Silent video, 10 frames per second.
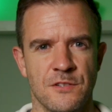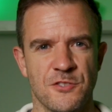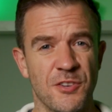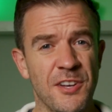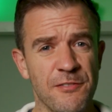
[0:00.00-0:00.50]

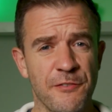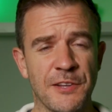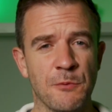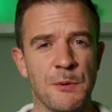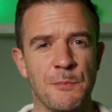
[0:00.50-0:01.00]
So another thing
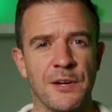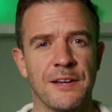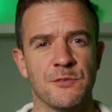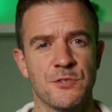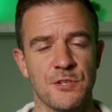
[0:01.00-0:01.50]
that we might
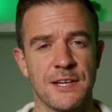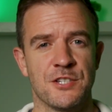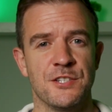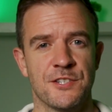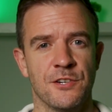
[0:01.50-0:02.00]
want to
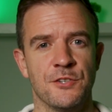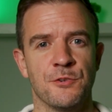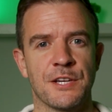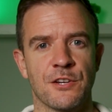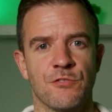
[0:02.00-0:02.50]
actually start
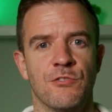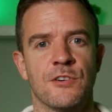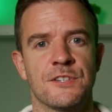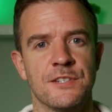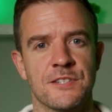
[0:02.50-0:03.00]
doing in
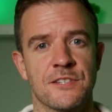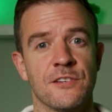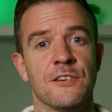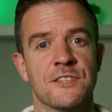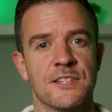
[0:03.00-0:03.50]
Karate is
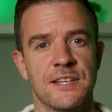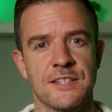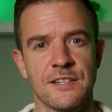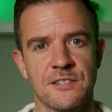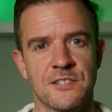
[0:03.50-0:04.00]
start
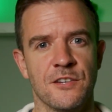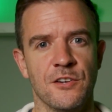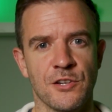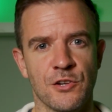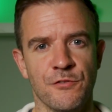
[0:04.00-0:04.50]
setting
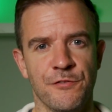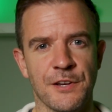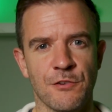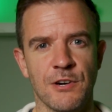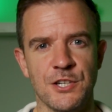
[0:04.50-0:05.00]
certain
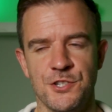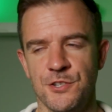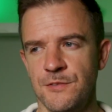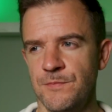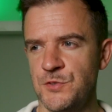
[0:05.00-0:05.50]

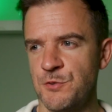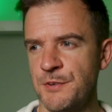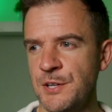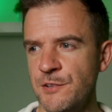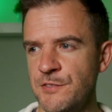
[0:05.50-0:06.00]
configuration. So if
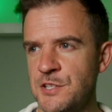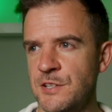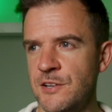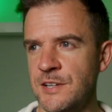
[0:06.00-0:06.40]
we go over to the